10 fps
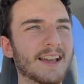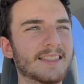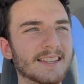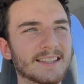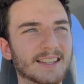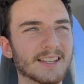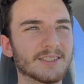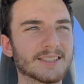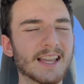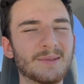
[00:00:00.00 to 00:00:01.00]
I think
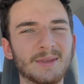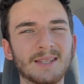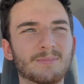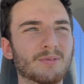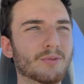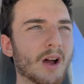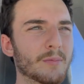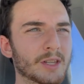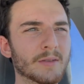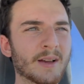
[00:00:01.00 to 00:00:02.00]
it'll take me
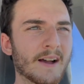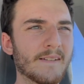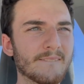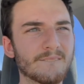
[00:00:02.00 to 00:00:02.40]
probably about